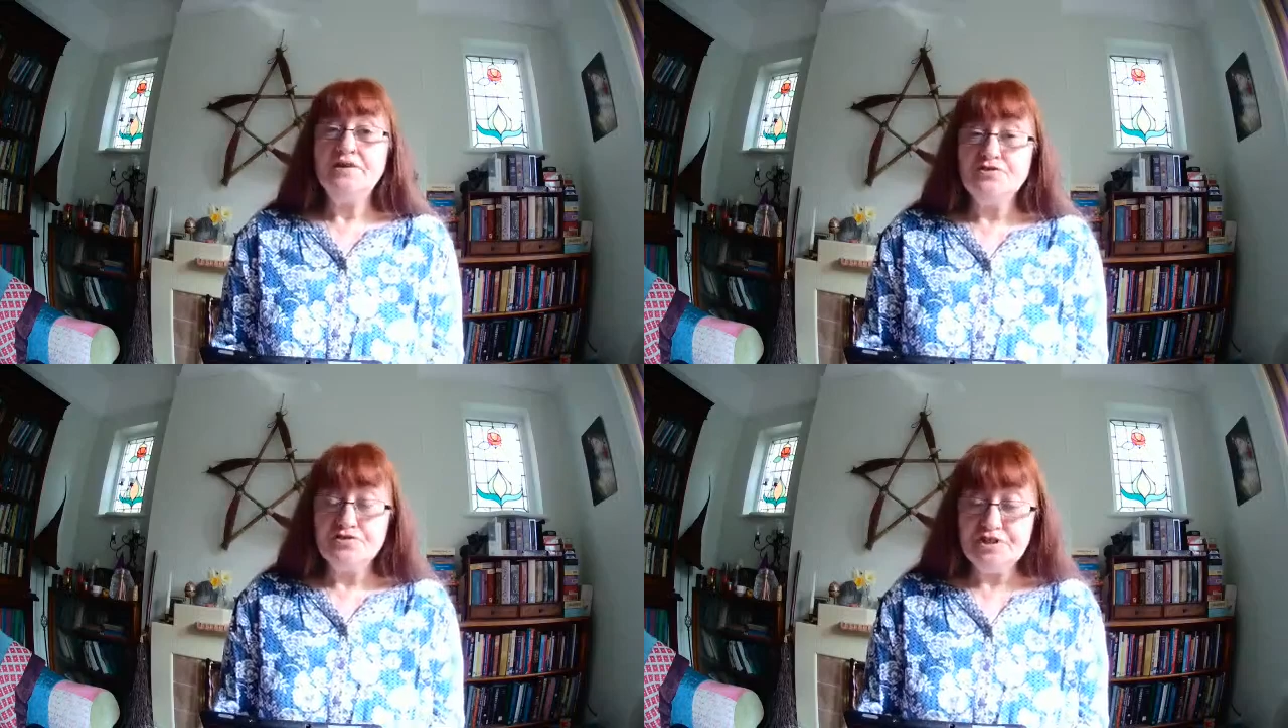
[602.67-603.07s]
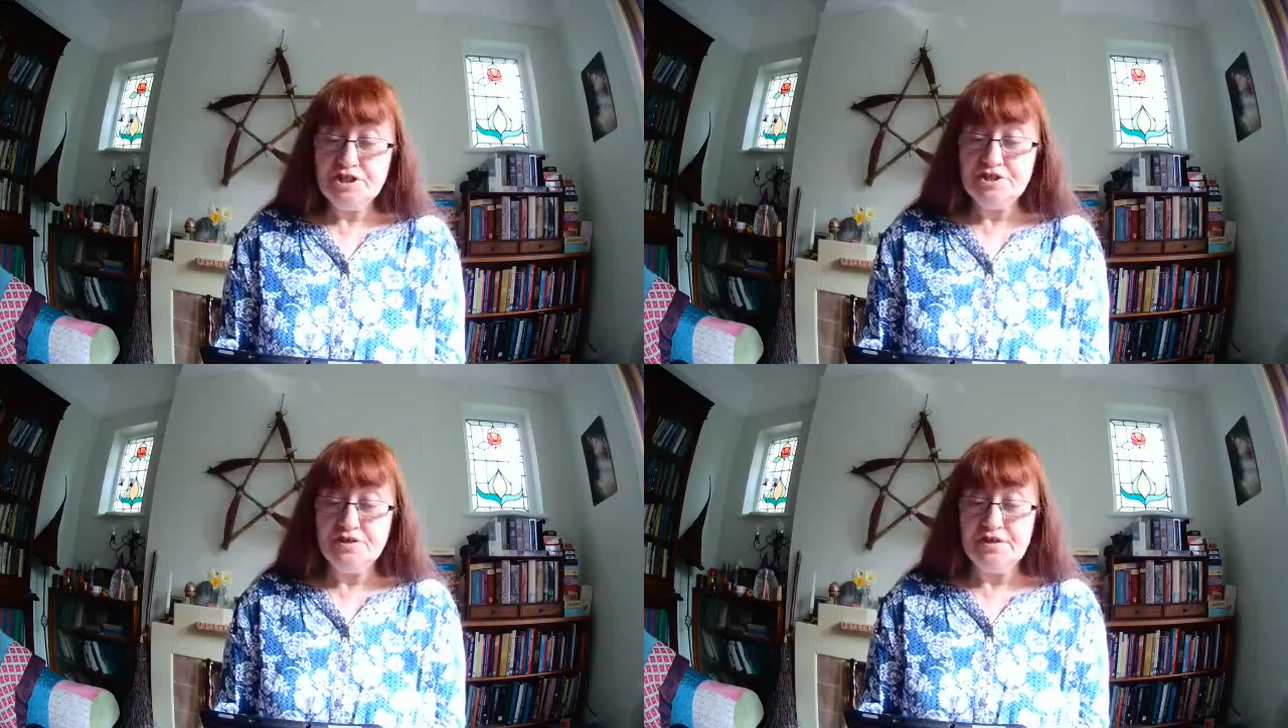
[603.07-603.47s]
a
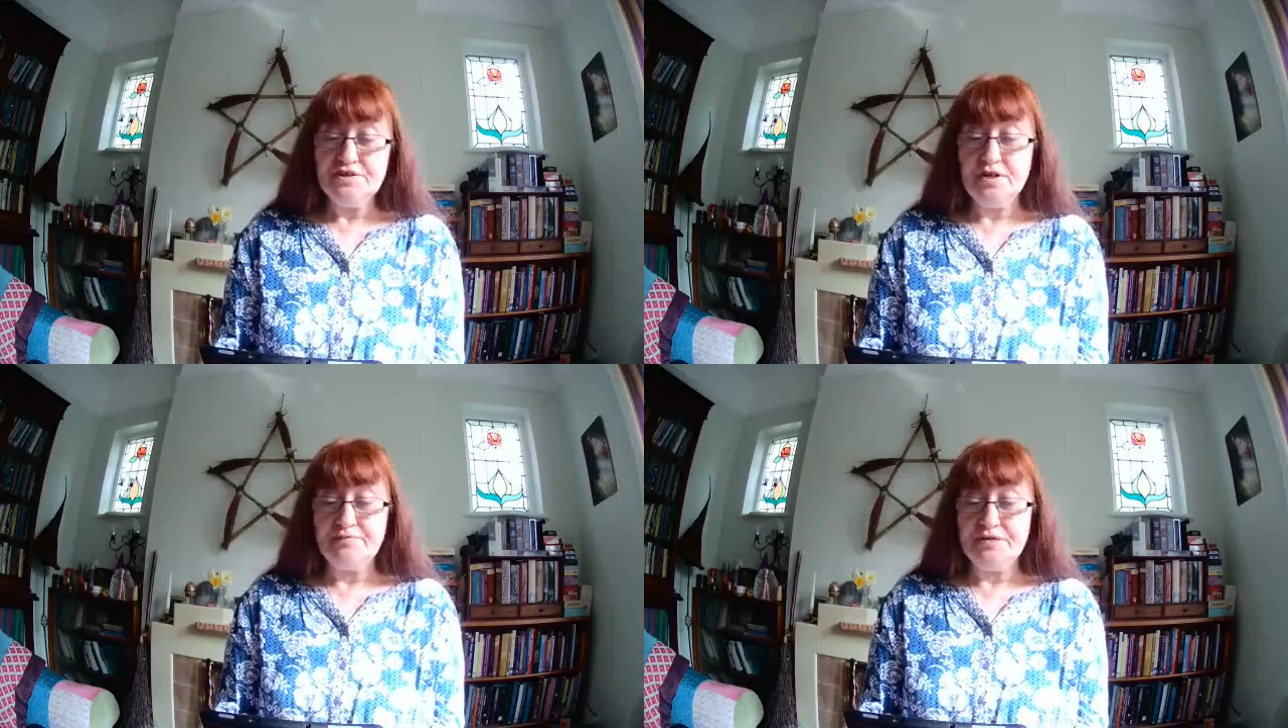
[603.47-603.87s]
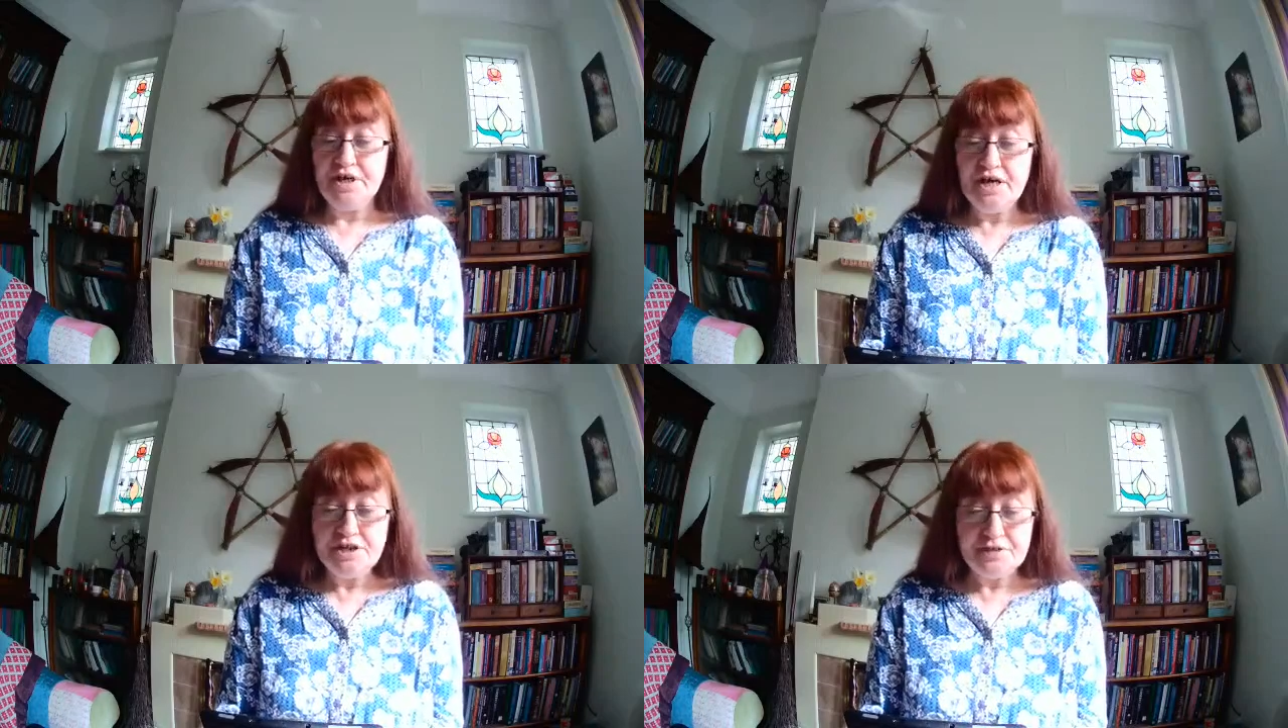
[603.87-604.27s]
traditional
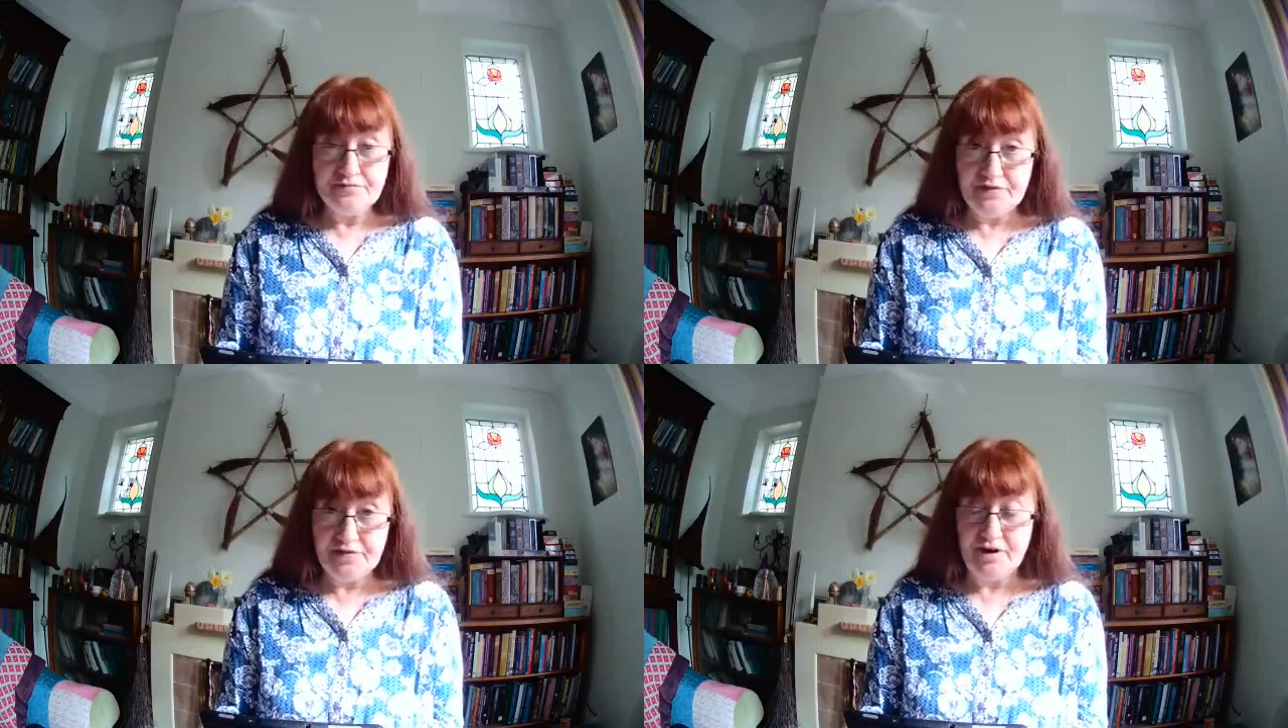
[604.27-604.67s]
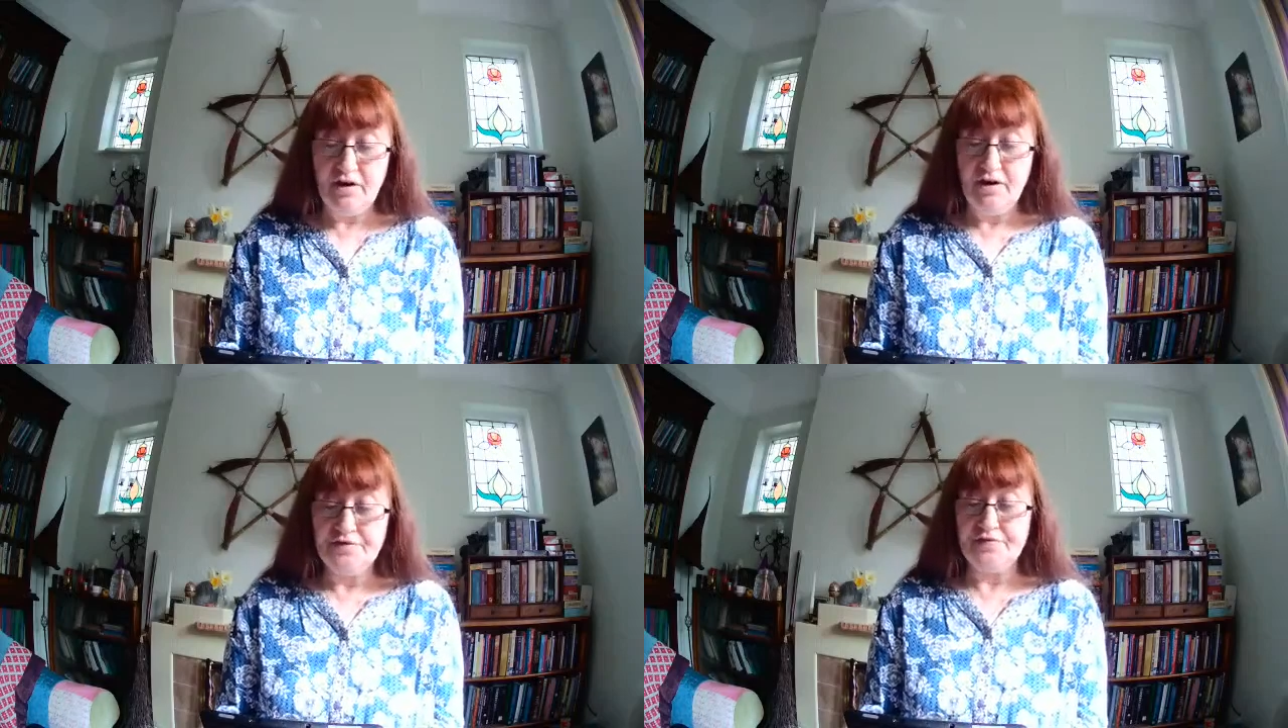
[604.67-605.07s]
interpretation for the
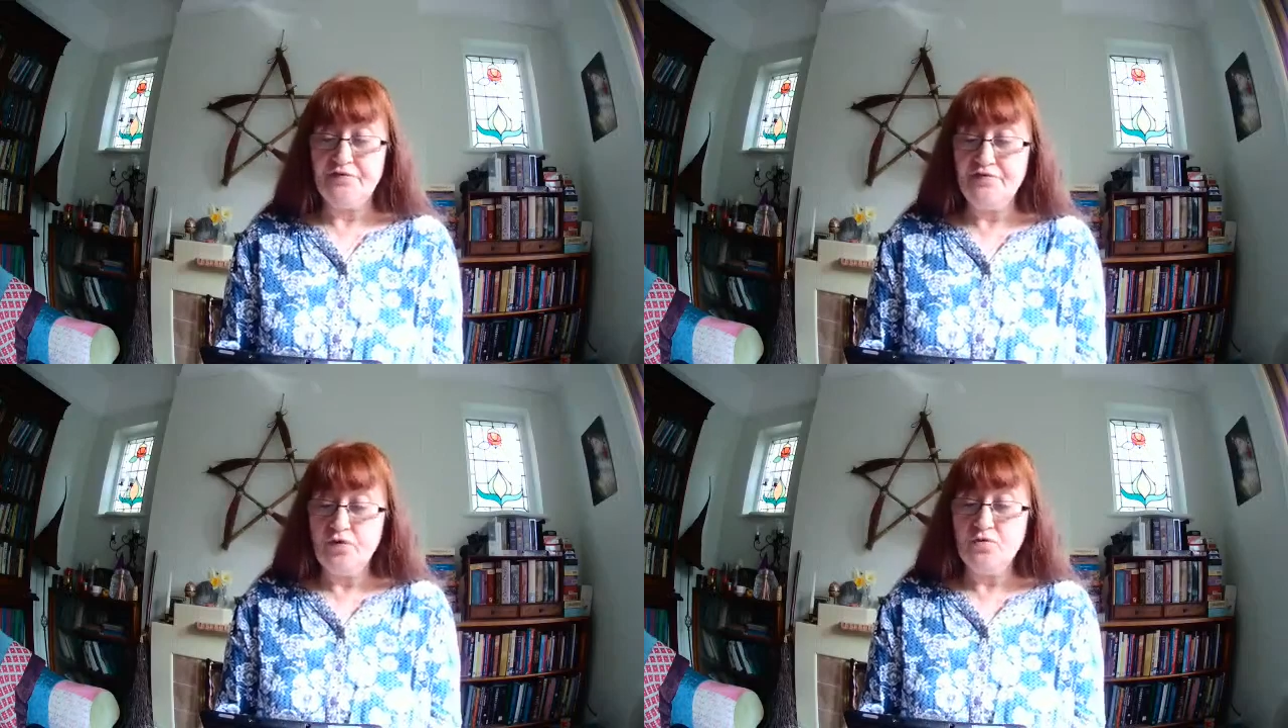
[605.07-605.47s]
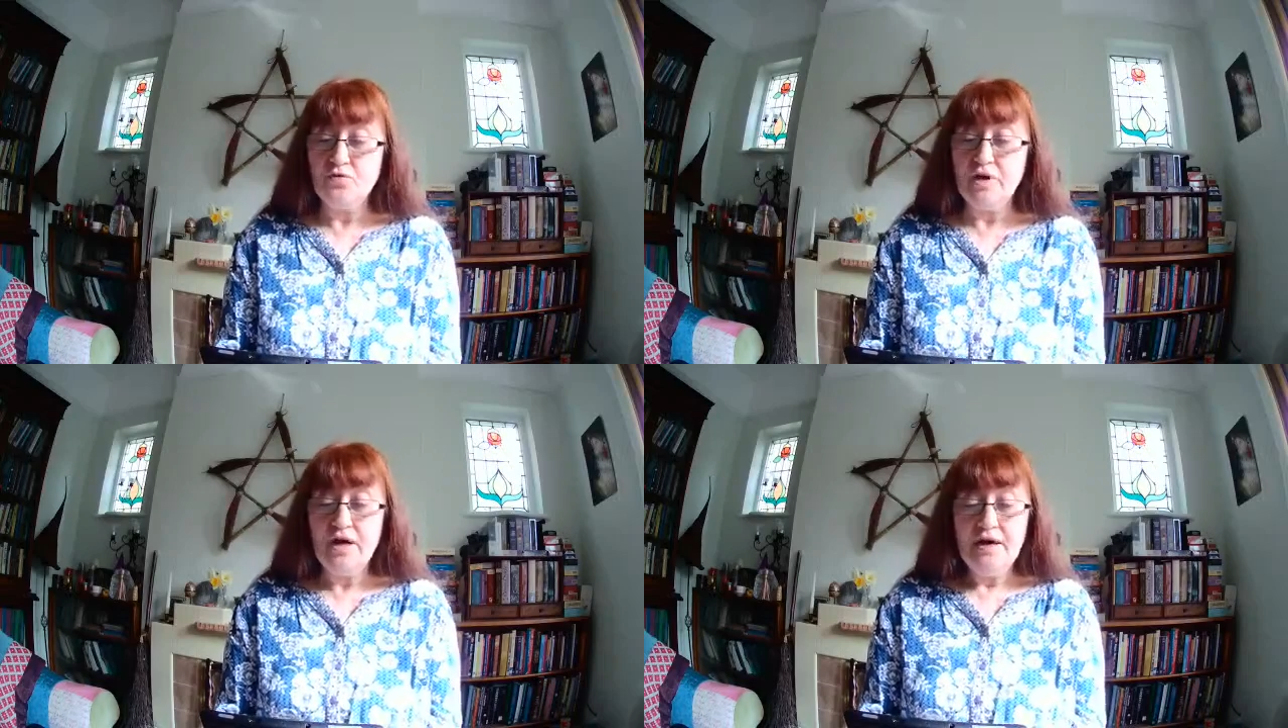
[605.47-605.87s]
card of the
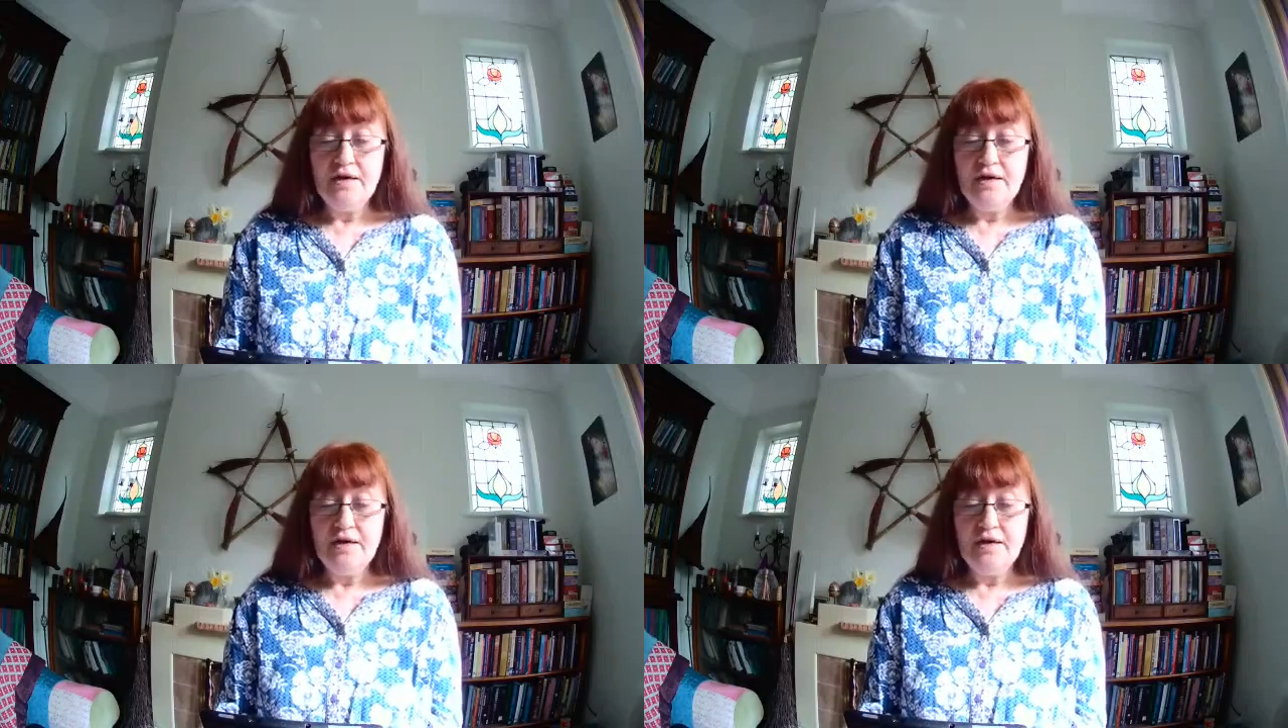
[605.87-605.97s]
Fool